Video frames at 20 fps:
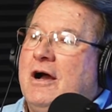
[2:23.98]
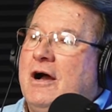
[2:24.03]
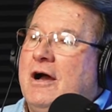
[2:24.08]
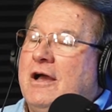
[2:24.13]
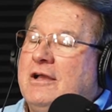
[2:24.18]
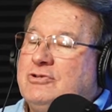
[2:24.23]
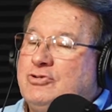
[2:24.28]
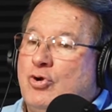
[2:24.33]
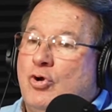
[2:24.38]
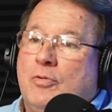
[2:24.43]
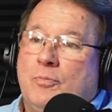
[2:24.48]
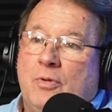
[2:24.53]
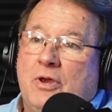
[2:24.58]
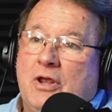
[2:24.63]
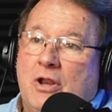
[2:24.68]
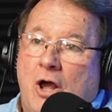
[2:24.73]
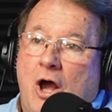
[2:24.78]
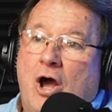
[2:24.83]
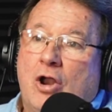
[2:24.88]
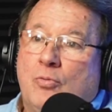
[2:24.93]
it's going to be
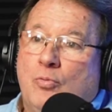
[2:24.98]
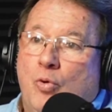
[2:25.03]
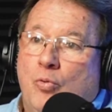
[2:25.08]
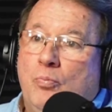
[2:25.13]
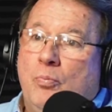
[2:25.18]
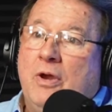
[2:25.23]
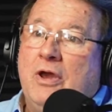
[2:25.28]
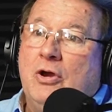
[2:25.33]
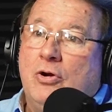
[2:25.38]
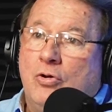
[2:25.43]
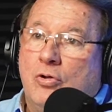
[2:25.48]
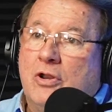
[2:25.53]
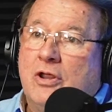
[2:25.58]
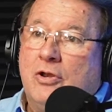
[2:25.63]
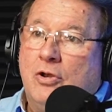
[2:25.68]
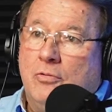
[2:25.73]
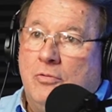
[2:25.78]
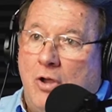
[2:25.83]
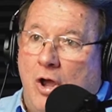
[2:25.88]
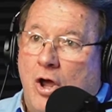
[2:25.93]
an automobile, and
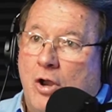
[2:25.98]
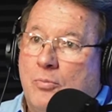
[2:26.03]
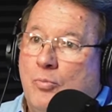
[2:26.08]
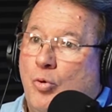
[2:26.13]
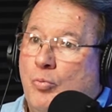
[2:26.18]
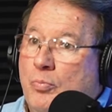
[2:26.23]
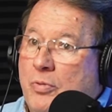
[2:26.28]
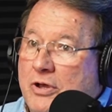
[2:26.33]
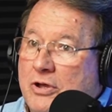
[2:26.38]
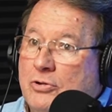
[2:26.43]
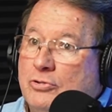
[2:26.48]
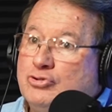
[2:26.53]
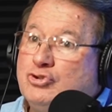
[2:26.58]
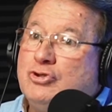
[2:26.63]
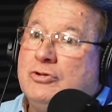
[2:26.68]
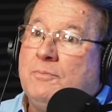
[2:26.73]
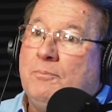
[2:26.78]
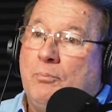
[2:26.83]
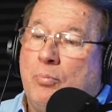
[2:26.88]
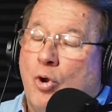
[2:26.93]
automobiles
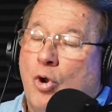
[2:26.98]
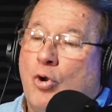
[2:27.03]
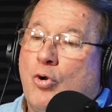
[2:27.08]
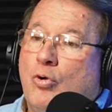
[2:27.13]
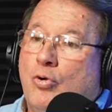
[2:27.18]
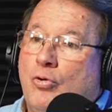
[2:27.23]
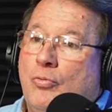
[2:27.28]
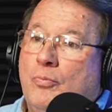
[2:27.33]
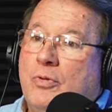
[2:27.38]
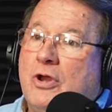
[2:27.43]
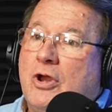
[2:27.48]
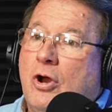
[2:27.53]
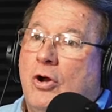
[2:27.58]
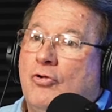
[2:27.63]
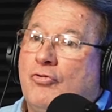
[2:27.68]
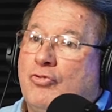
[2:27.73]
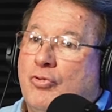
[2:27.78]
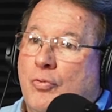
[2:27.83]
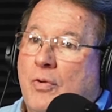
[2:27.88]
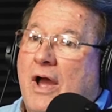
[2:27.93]
in plural,
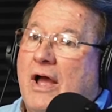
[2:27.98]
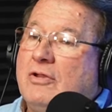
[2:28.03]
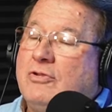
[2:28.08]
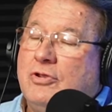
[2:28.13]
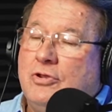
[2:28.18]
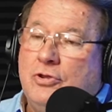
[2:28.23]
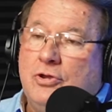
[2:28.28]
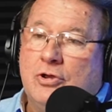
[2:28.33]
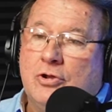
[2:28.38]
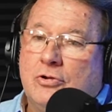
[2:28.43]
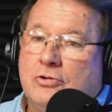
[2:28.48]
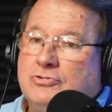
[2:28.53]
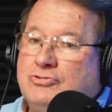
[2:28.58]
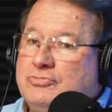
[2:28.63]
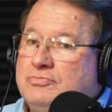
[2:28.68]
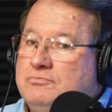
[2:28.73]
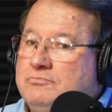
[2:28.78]
because throughout the years,